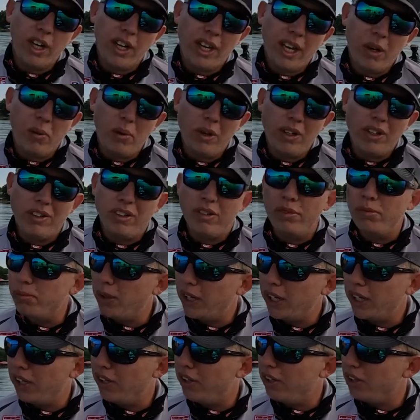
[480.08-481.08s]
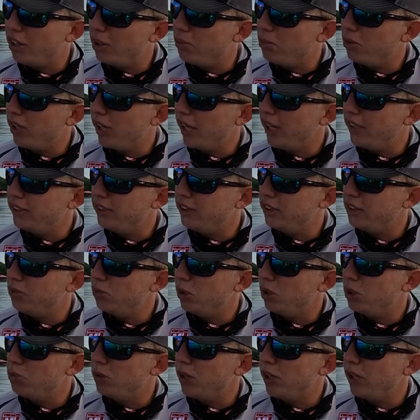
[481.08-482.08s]
I can't wait to make another couple casts in these
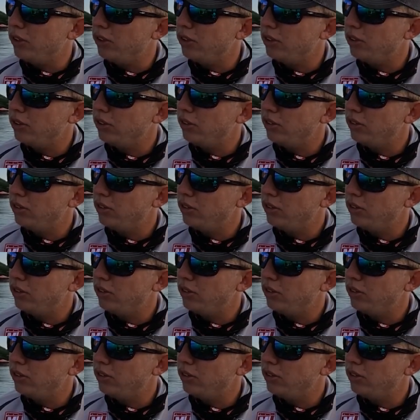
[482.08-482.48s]
brush piles.